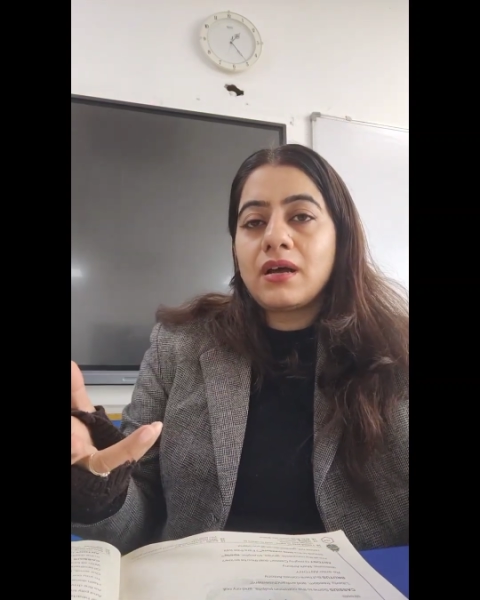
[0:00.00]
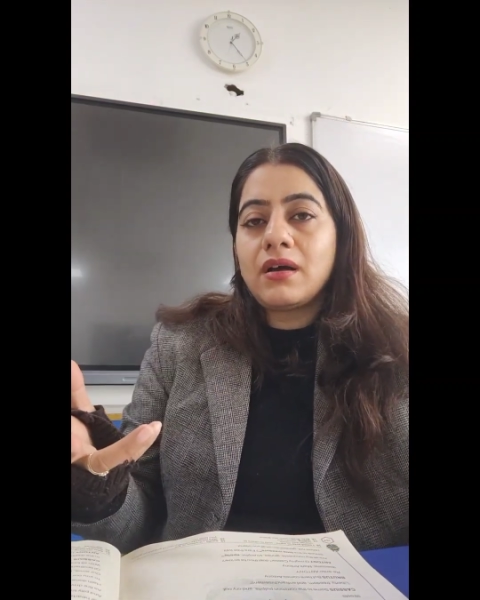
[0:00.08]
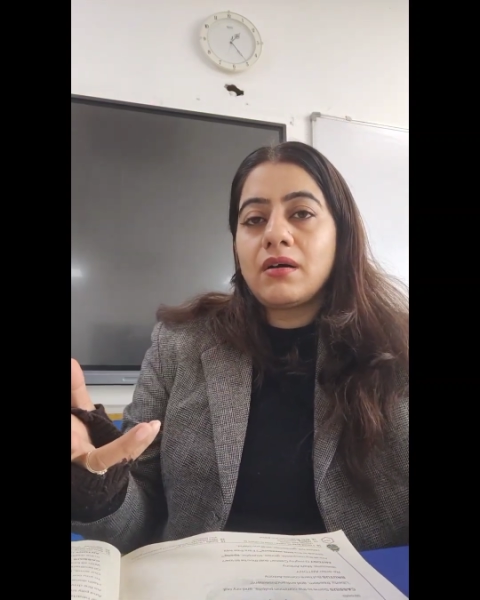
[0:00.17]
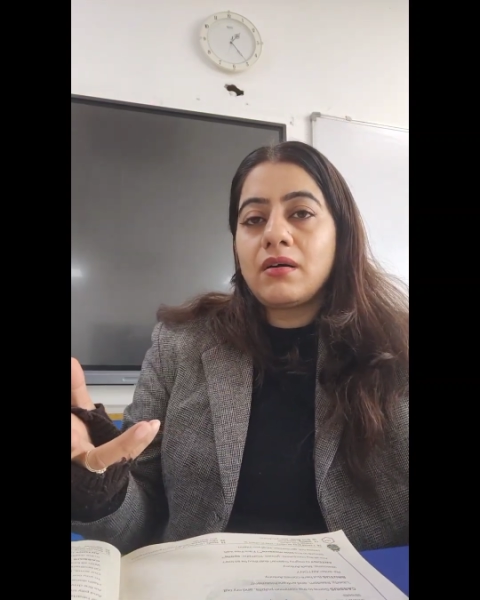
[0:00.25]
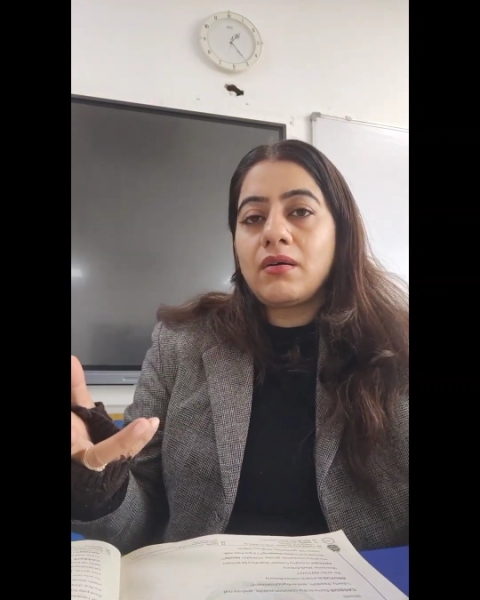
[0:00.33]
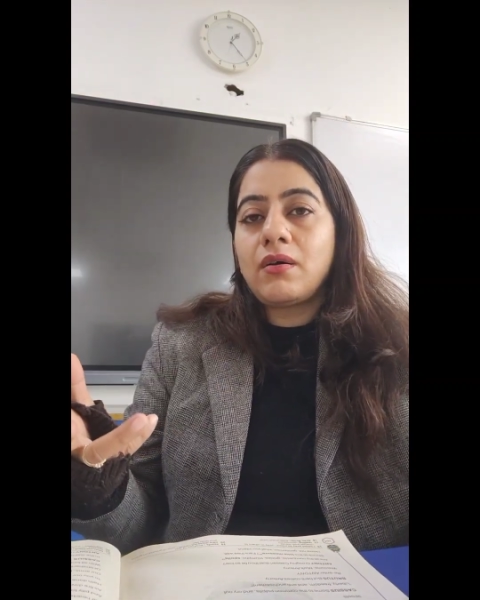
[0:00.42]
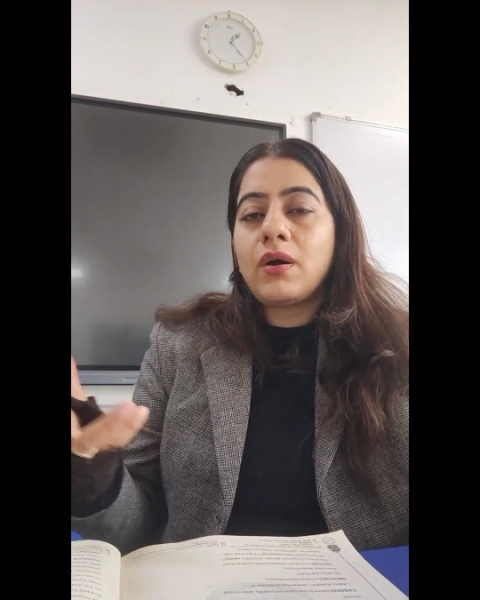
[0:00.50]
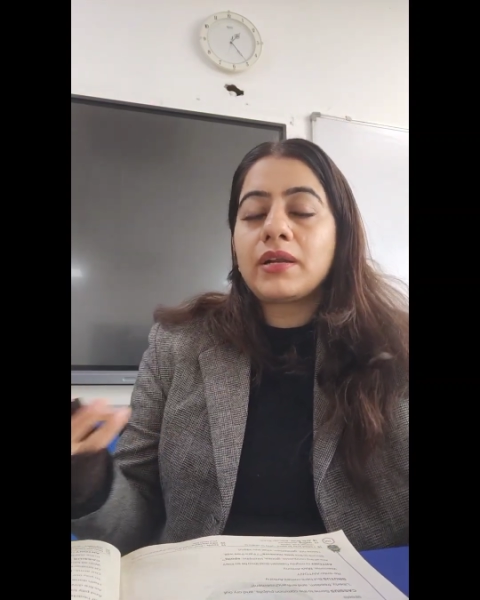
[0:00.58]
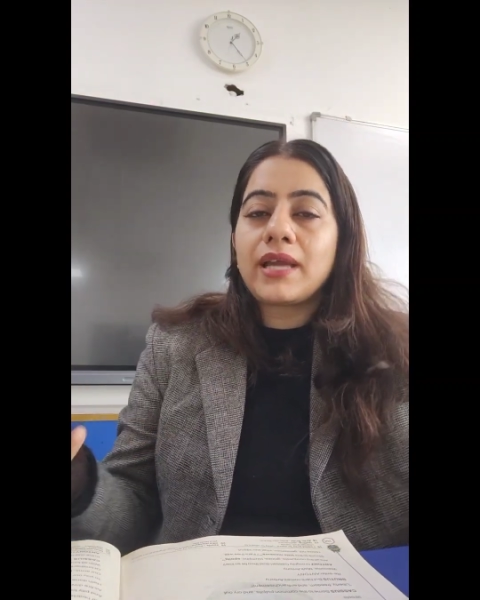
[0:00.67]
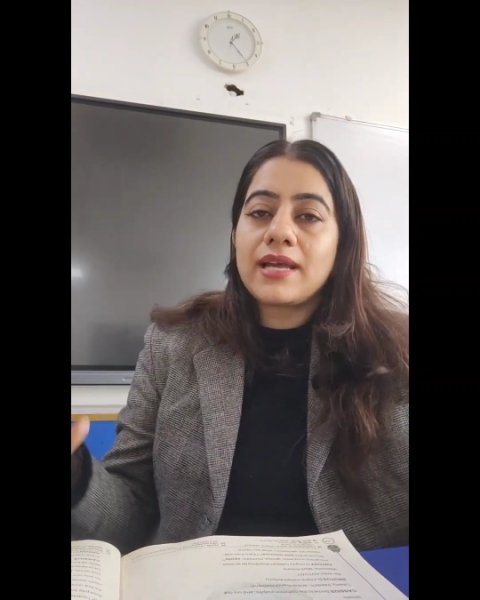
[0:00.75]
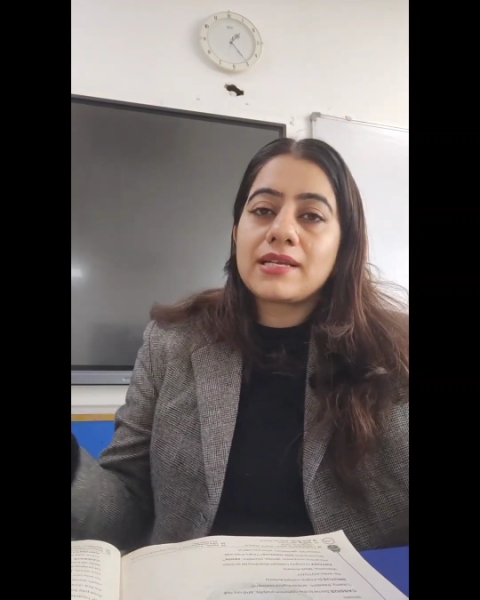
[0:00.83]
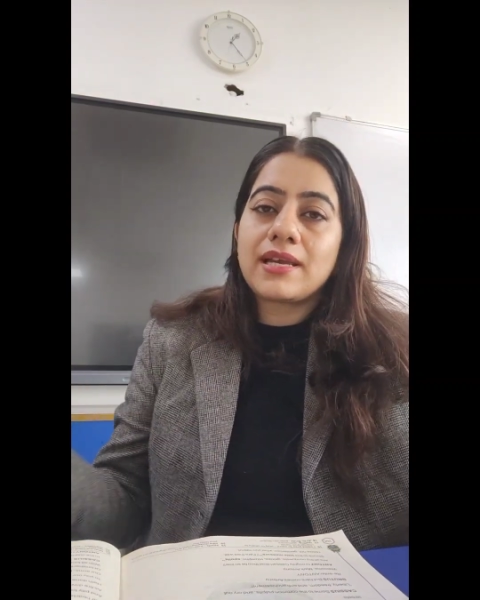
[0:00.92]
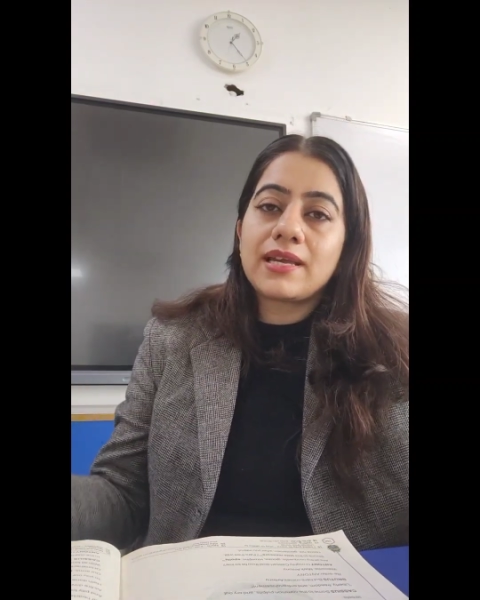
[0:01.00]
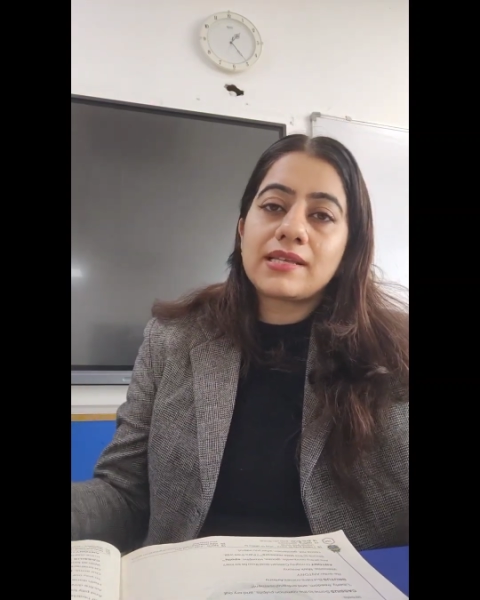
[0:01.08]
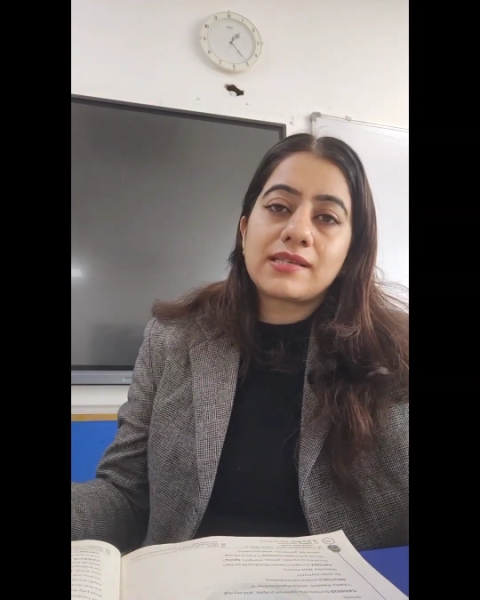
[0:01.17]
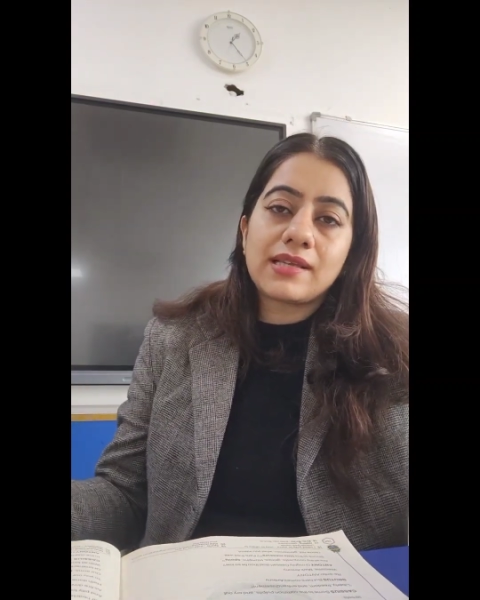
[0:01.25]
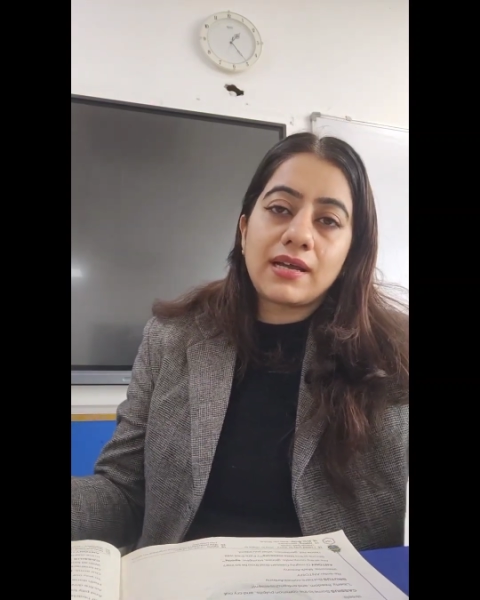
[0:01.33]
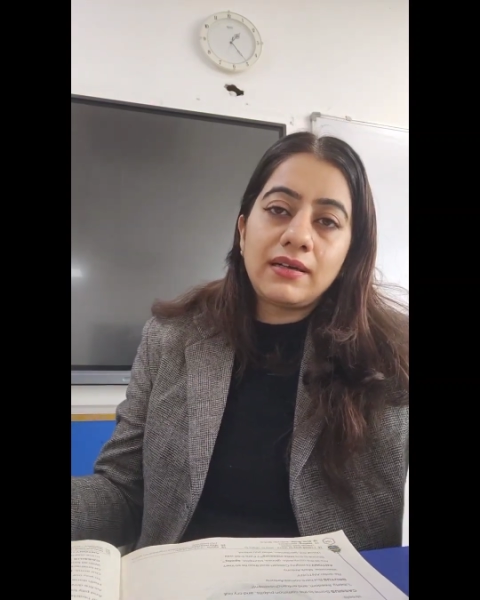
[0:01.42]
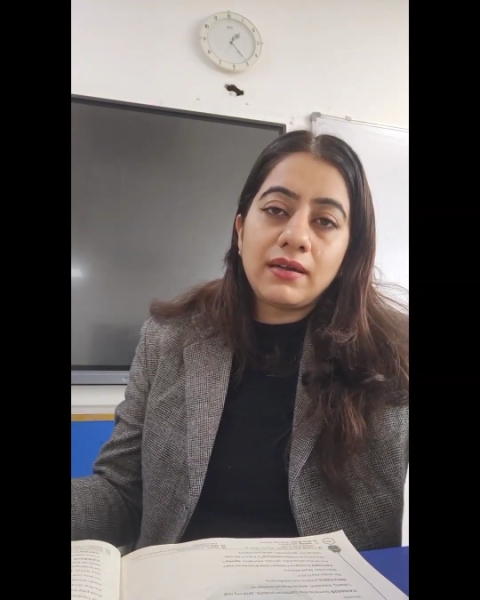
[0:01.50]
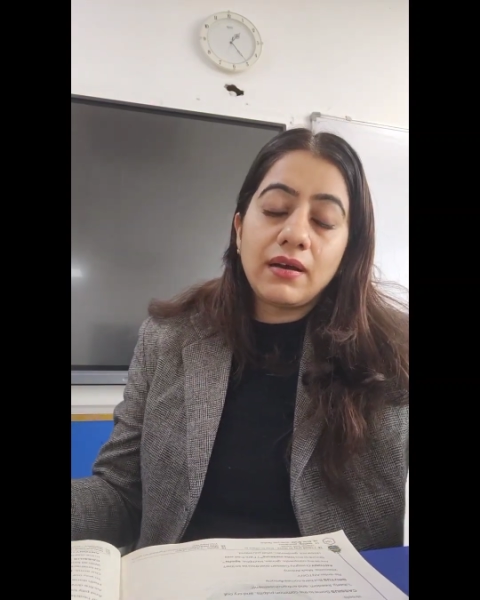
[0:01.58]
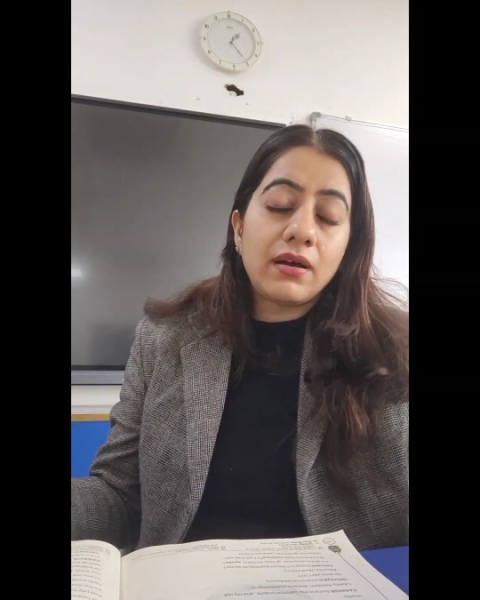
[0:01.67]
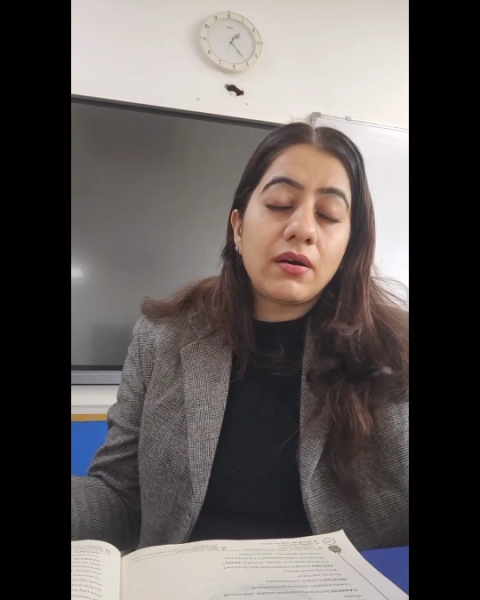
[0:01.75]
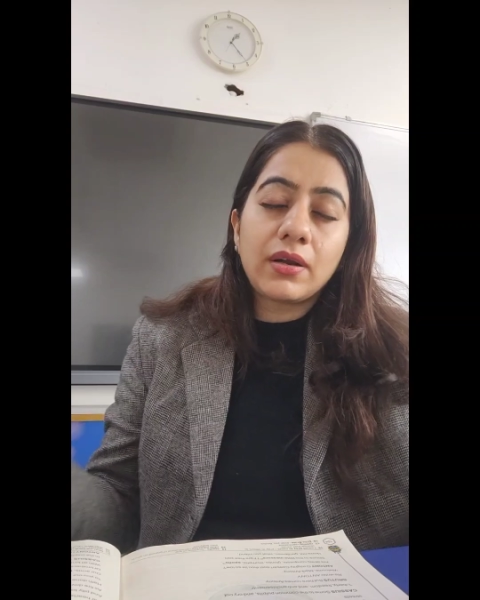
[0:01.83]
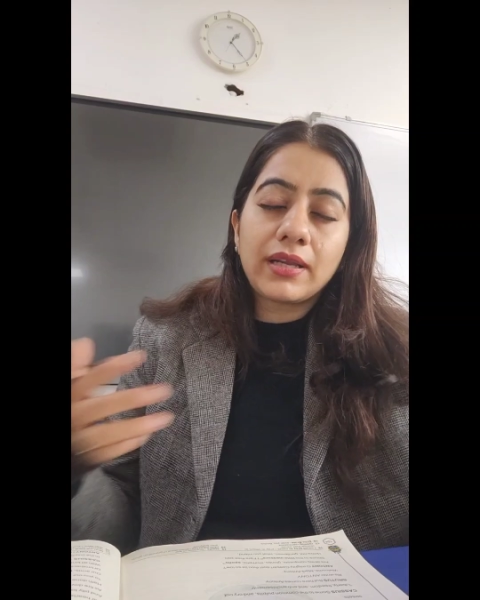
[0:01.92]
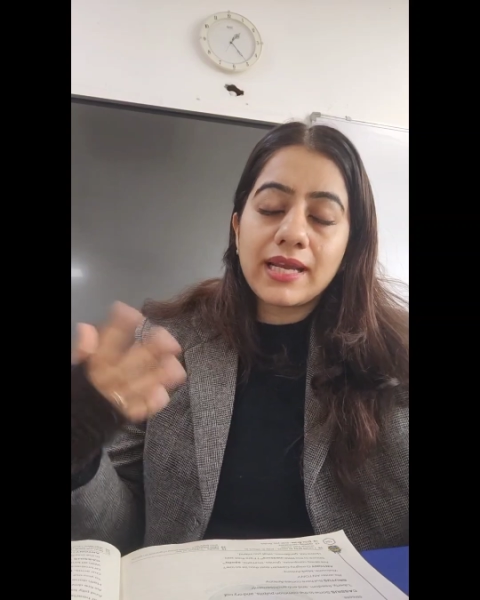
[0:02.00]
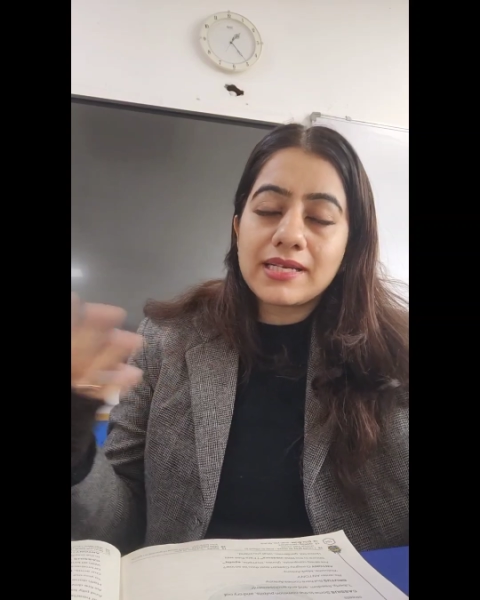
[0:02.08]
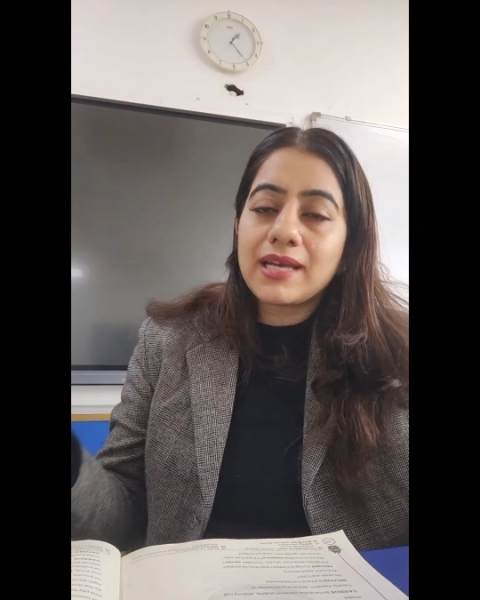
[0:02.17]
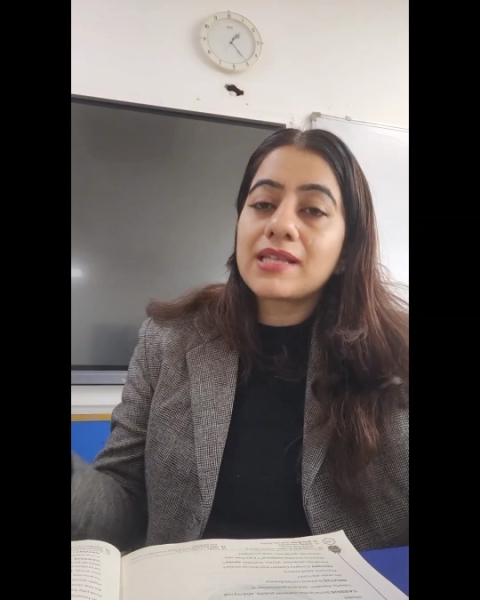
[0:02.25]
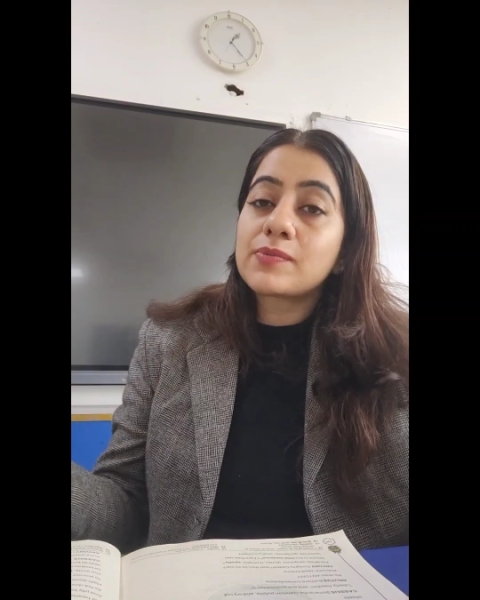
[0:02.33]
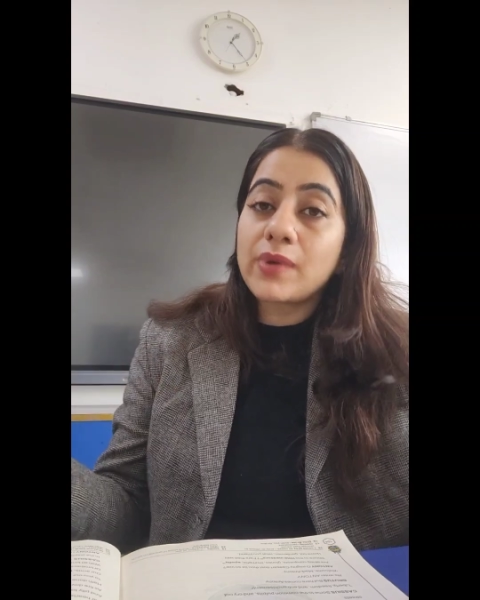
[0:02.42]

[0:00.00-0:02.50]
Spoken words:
on getting his